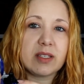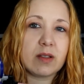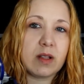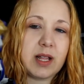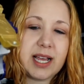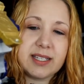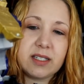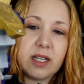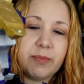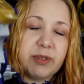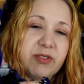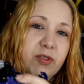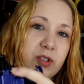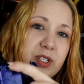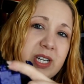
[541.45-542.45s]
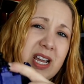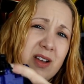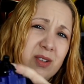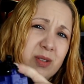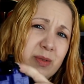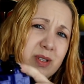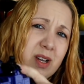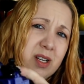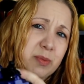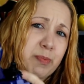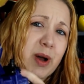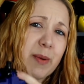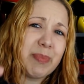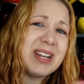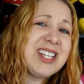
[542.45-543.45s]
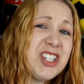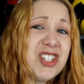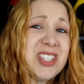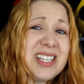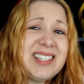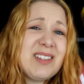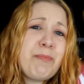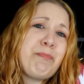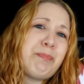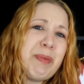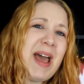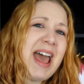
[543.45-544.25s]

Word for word: So the last clip is for his tail, so it's on his butt. But it's just it's a